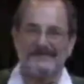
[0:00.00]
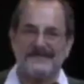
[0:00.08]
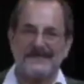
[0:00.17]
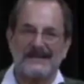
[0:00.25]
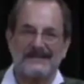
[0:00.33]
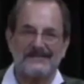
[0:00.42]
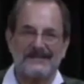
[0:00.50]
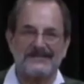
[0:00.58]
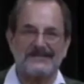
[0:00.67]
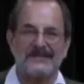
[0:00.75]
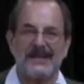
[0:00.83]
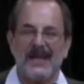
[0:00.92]
you for that
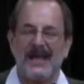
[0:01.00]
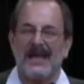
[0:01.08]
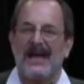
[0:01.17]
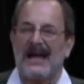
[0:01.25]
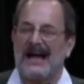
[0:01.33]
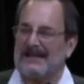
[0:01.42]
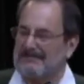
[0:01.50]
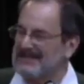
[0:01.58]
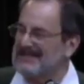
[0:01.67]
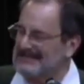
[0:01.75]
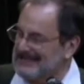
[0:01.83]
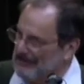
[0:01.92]
question
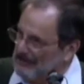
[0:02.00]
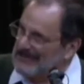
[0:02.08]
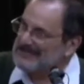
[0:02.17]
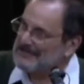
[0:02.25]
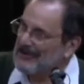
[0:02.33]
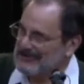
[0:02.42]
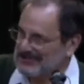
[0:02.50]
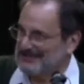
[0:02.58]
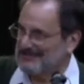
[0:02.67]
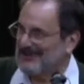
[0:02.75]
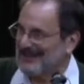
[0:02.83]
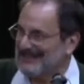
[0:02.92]
because I was most
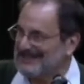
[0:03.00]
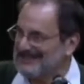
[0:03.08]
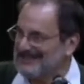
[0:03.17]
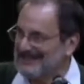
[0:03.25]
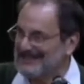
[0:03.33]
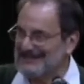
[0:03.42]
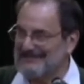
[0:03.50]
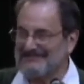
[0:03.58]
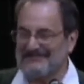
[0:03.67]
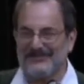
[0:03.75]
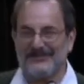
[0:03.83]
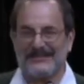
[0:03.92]
surprised
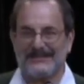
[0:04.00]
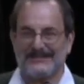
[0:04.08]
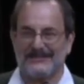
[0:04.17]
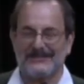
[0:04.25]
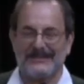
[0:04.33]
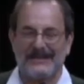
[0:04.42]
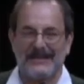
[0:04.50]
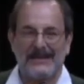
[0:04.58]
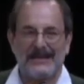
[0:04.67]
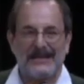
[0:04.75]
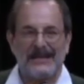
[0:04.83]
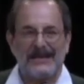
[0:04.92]
um, very clearly.
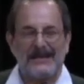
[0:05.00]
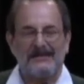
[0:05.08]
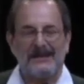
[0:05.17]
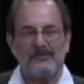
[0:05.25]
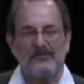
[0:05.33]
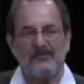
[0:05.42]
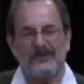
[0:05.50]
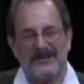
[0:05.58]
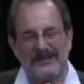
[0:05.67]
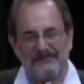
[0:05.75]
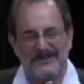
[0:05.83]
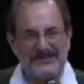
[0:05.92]
It,
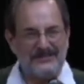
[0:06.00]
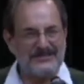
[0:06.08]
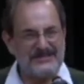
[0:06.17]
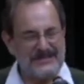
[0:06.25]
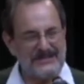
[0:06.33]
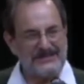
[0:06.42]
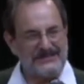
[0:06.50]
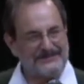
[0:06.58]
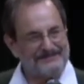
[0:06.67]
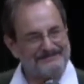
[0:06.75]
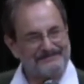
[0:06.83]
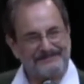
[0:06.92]
when
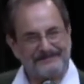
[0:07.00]
Lucille